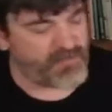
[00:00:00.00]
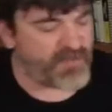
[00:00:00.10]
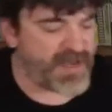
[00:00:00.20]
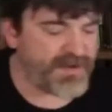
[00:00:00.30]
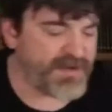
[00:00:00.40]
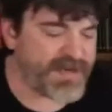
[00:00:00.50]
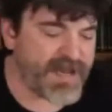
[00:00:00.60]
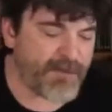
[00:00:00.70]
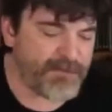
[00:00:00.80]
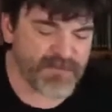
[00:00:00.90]
find.
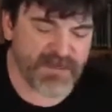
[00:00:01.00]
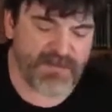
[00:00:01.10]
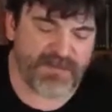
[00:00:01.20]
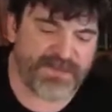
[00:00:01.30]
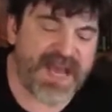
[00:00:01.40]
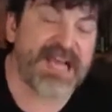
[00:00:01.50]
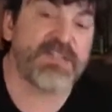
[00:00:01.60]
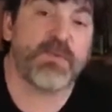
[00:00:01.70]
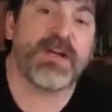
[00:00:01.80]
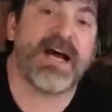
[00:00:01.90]
Now,
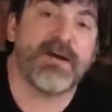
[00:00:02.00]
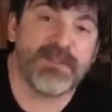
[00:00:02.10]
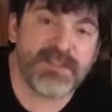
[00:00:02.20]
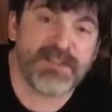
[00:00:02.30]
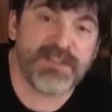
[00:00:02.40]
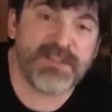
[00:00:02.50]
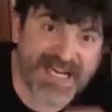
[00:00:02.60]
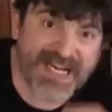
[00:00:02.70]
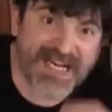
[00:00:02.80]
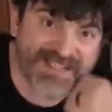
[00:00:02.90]
that's what I would
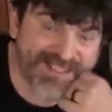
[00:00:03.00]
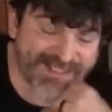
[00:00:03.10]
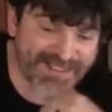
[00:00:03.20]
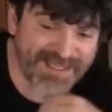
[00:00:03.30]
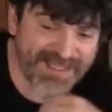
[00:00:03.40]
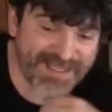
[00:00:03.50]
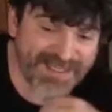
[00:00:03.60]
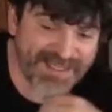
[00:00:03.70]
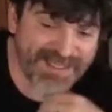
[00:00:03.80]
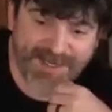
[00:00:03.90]
suggest as
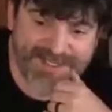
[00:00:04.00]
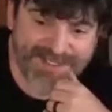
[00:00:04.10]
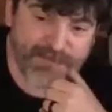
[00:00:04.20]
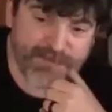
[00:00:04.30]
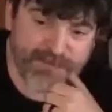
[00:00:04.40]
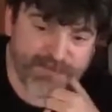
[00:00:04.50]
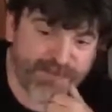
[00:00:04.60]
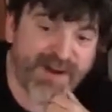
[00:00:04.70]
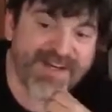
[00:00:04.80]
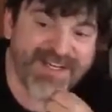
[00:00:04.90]
far as
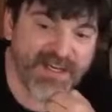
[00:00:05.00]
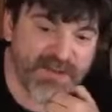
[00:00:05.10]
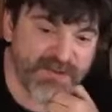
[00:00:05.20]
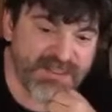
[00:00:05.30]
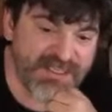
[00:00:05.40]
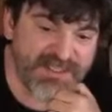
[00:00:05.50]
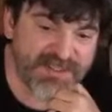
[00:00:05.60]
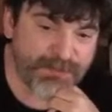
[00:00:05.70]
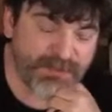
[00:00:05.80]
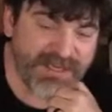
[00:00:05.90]
finding other keys
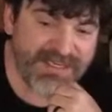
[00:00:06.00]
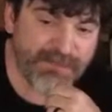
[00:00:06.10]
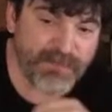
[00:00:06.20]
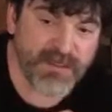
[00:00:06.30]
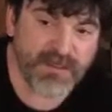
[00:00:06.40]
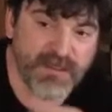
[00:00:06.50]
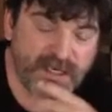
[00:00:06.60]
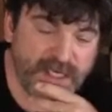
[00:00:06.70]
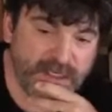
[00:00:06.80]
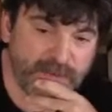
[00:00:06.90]
to play in.
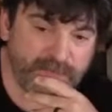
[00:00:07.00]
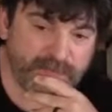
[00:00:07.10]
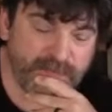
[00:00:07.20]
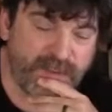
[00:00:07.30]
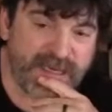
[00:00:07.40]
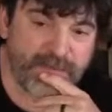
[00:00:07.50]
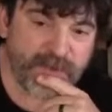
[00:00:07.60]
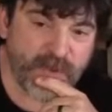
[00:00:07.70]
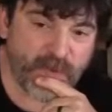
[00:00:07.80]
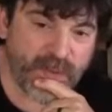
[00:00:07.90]

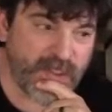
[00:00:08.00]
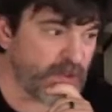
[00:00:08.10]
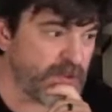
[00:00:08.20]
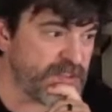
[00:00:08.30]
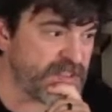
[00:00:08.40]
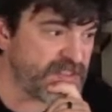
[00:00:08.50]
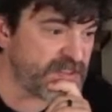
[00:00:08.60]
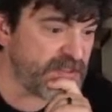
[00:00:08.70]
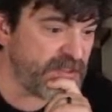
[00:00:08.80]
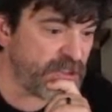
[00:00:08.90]
Gabriel Rhodes,
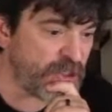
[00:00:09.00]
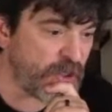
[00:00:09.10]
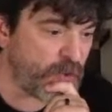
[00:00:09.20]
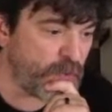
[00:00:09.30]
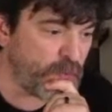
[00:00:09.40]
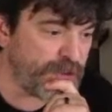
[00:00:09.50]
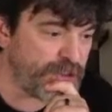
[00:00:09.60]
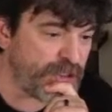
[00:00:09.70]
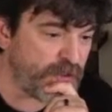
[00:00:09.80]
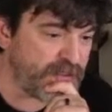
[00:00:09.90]
you know, would
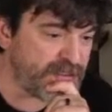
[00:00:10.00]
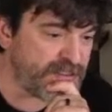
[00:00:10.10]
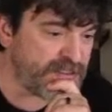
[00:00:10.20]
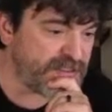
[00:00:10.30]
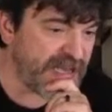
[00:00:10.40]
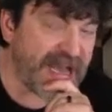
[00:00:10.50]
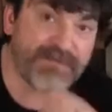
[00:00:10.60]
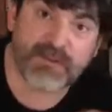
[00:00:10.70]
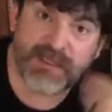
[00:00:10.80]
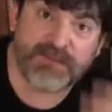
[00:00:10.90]
notice
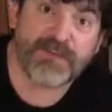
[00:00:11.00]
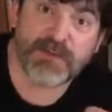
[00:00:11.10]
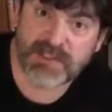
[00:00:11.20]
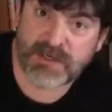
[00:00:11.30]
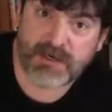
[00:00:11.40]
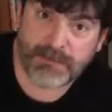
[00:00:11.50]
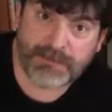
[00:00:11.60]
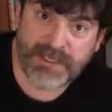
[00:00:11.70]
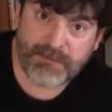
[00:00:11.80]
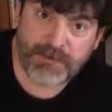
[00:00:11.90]
after he first started
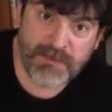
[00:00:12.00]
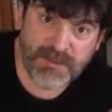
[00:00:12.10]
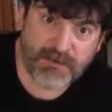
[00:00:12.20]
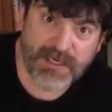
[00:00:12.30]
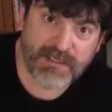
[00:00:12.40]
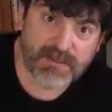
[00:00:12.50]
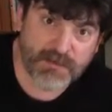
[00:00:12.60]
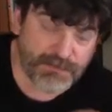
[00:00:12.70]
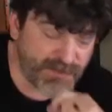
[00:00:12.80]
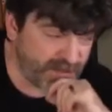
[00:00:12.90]
playing with me, the great guitar
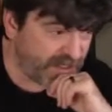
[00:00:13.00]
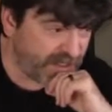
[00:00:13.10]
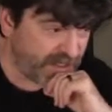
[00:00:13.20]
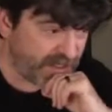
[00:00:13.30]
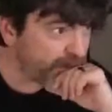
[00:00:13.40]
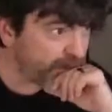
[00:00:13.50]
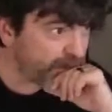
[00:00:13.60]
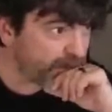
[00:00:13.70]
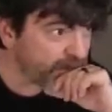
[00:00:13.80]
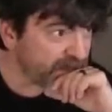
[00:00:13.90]
player Gabriel Rhodes,
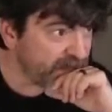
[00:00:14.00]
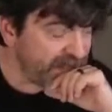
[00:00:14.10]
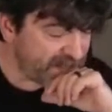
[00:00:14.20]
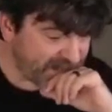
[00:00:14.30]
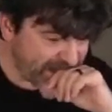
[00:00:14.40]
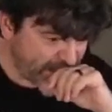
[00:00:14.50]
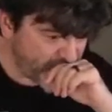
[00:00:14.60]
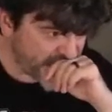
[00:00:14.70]
he'd say,